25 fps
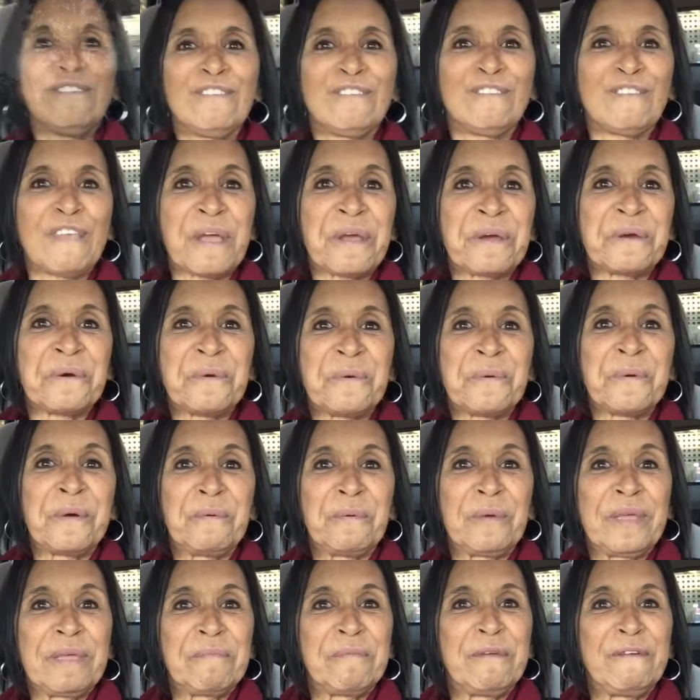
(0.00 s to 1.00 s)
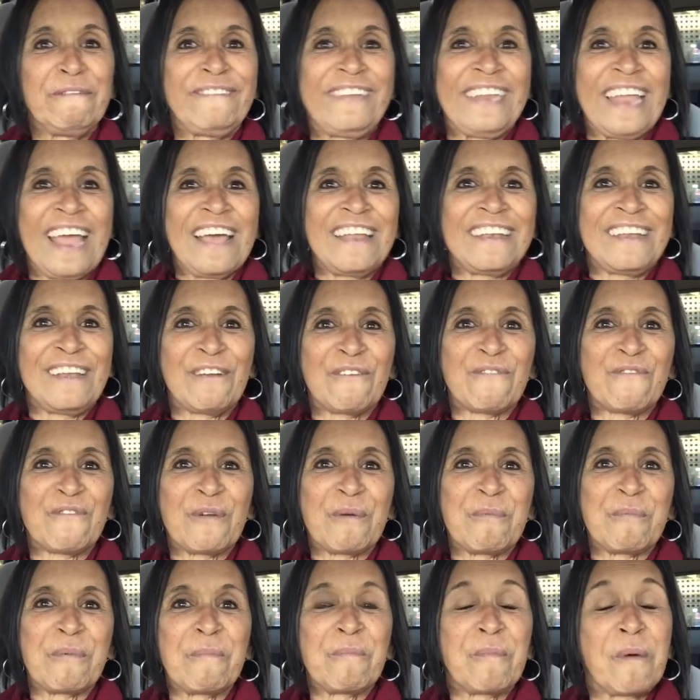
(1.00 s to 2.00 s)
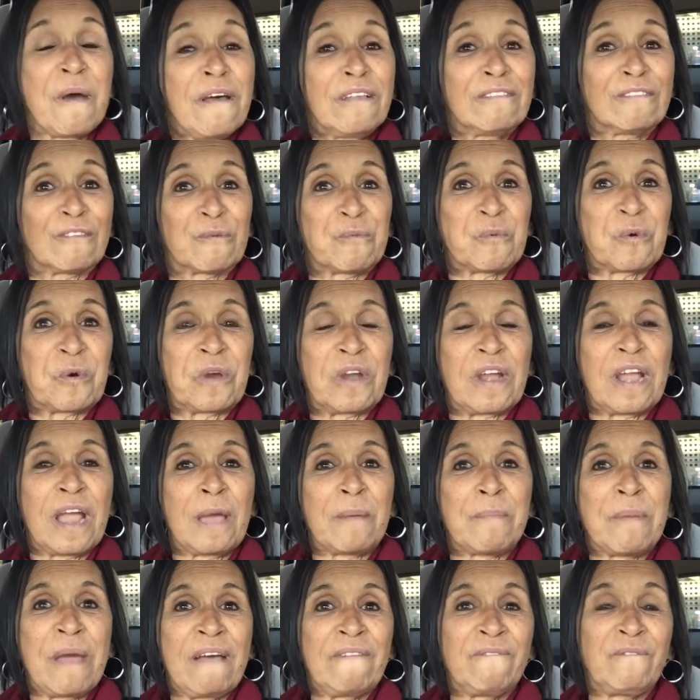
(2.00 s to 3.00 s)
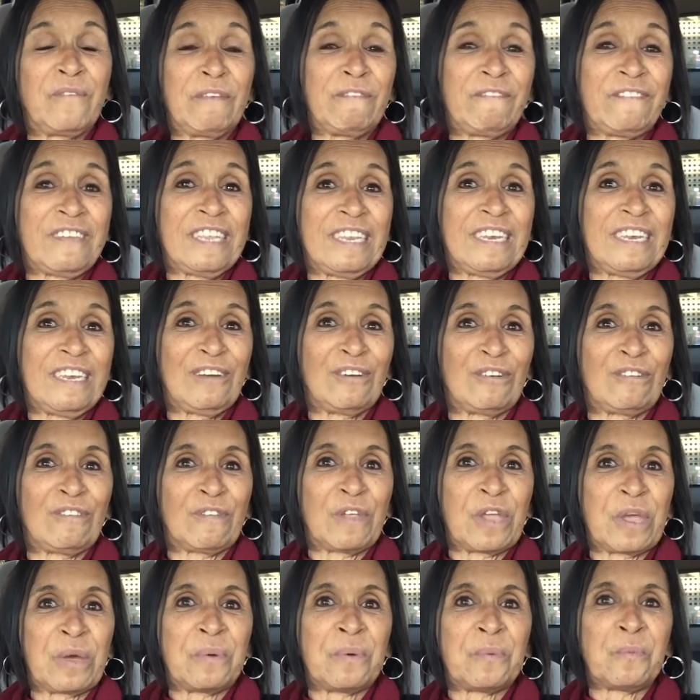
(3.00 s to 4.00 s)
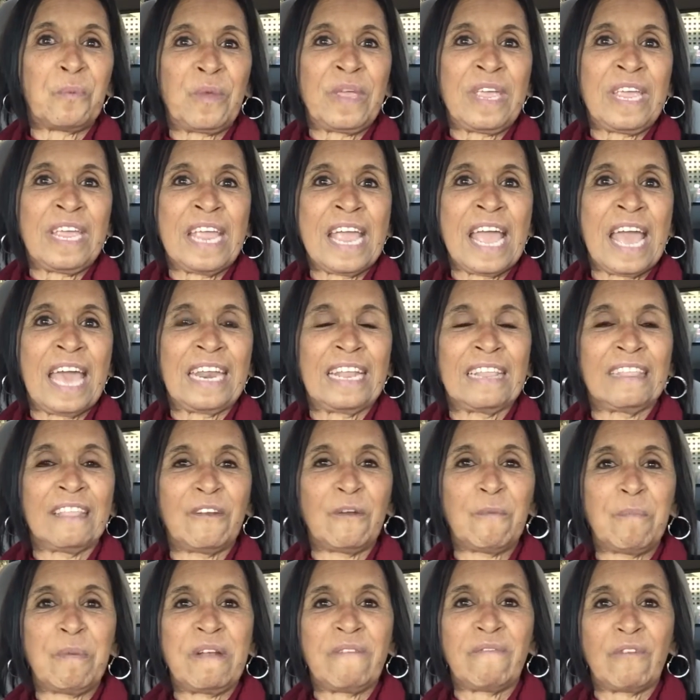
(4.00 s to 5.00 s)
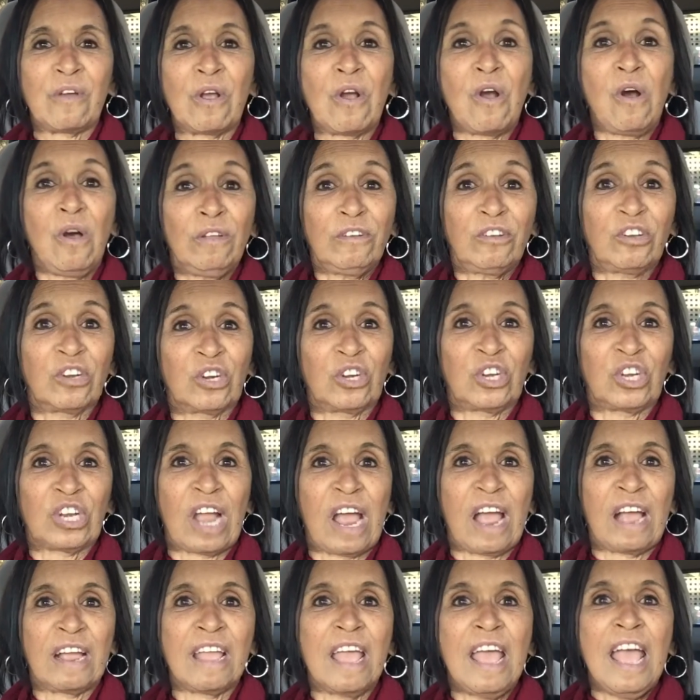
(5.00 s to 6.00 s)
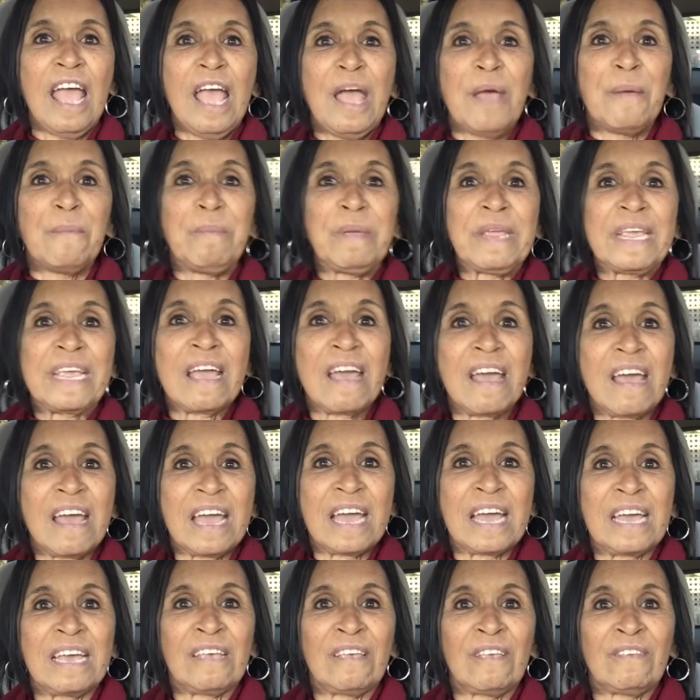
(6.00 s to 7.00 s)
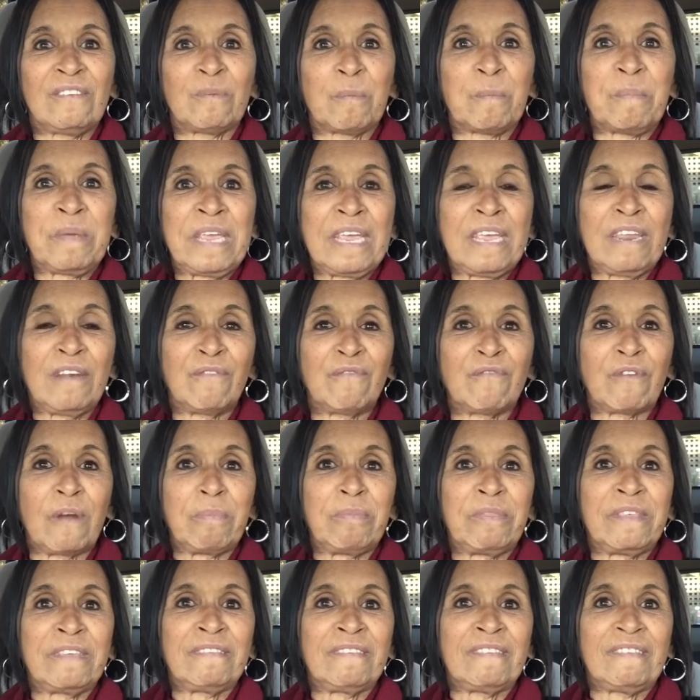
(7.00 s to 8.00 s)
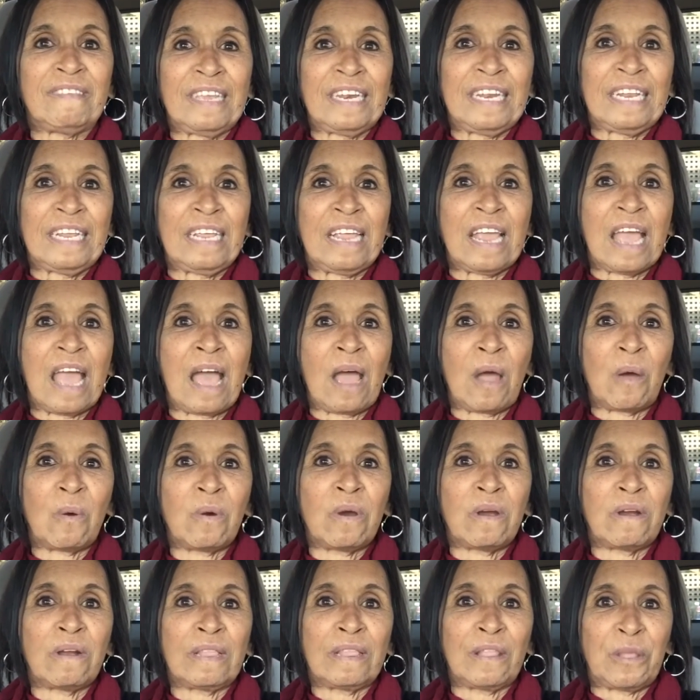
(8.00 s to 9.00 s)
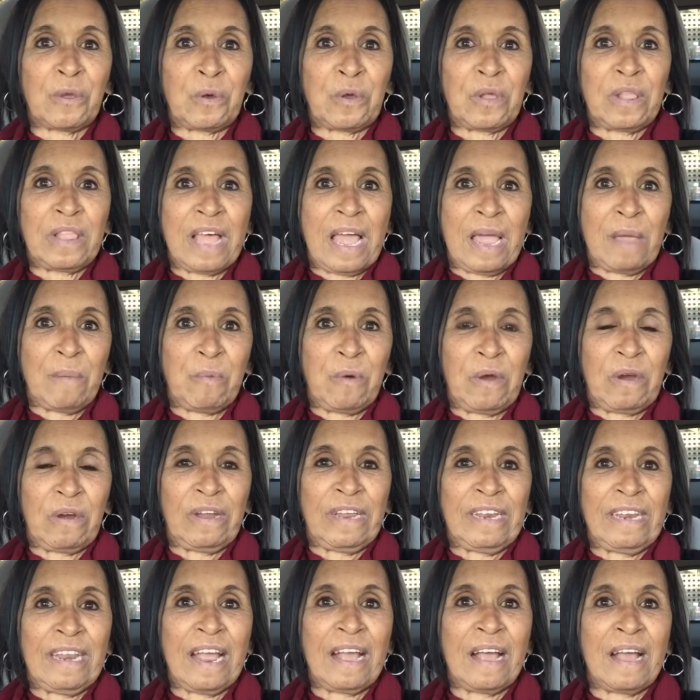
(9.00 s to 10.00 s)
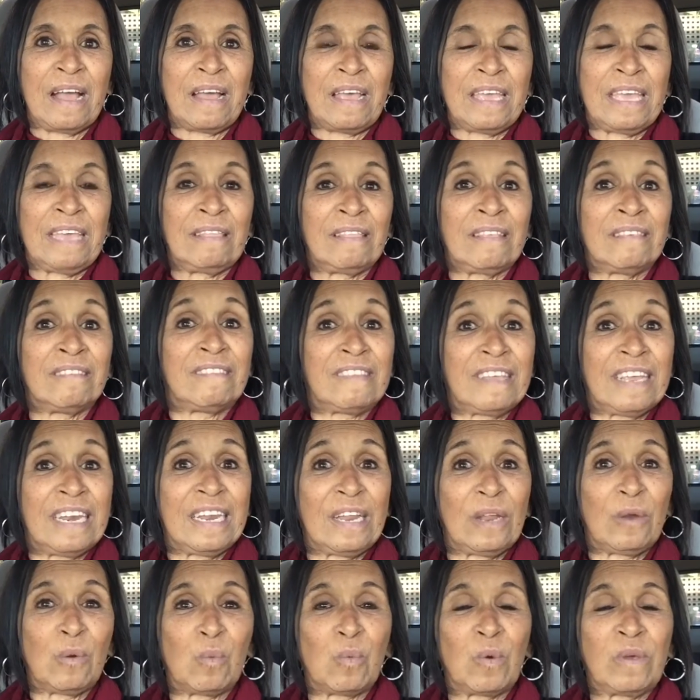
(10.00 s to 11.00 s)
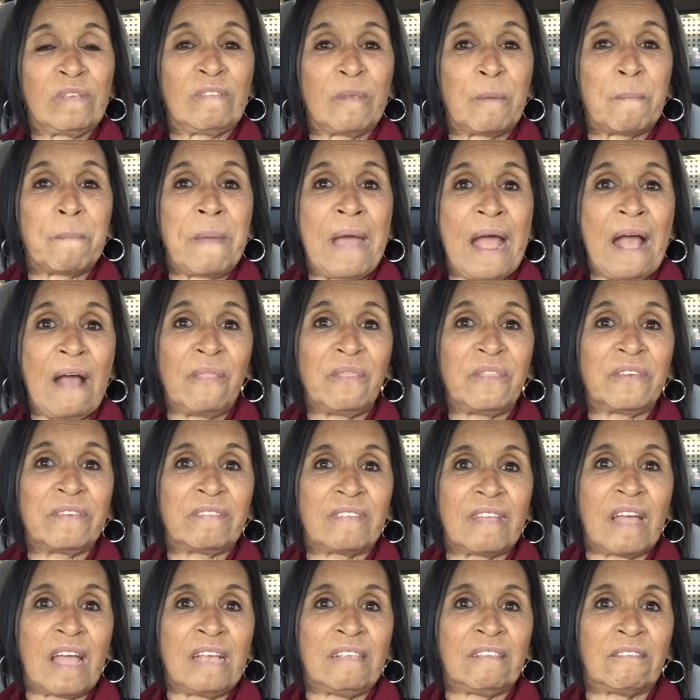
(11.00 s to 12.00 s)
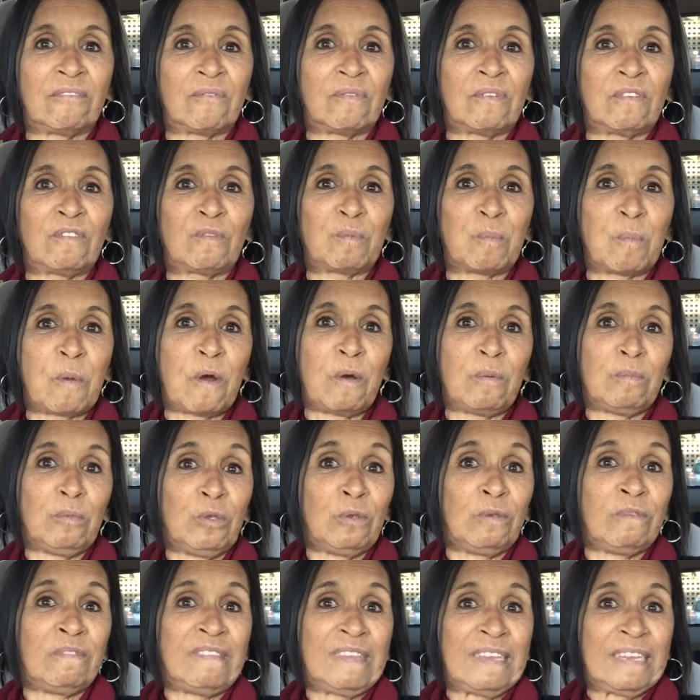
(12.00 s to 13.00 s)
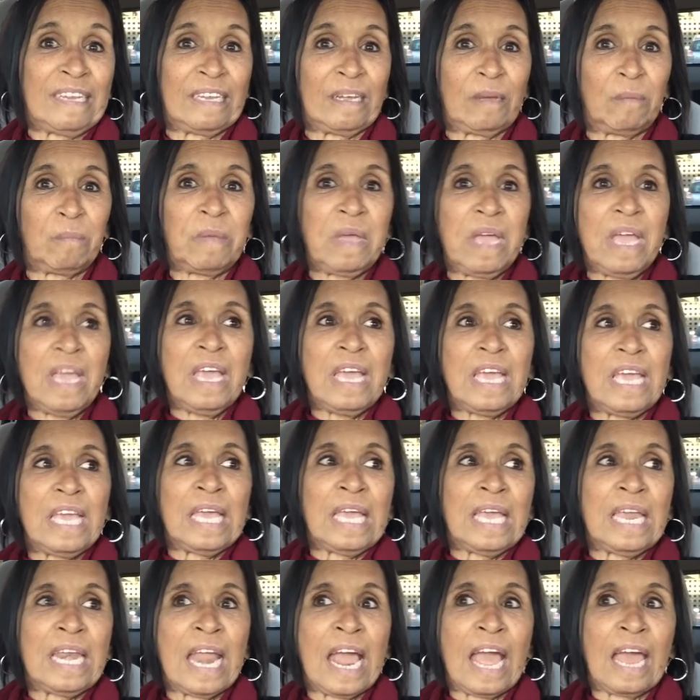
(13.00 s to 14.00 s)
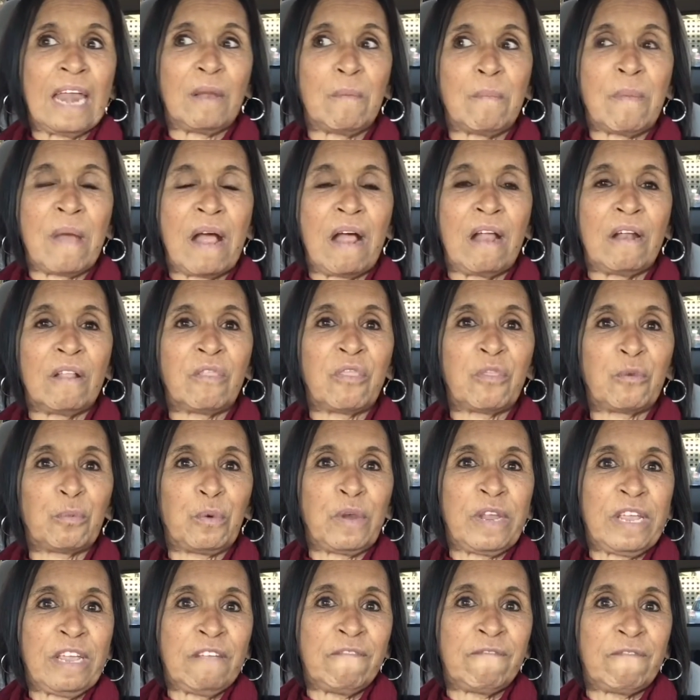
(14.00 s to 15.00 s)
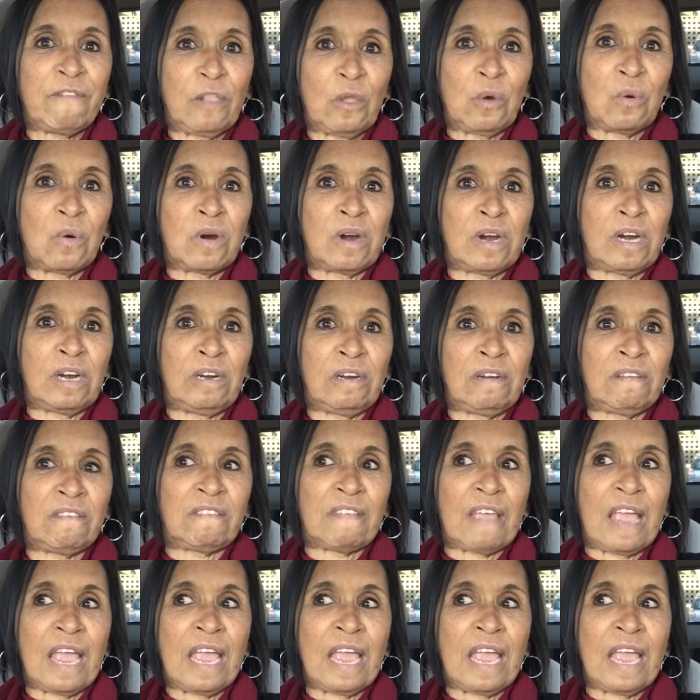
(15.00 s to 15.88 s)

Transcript: So when we moved down here from Baltimore about 15 years ago, we had a little bit of a culture shock because being from the city, our local library in the city was about the size of a small museum. It had about 3 floors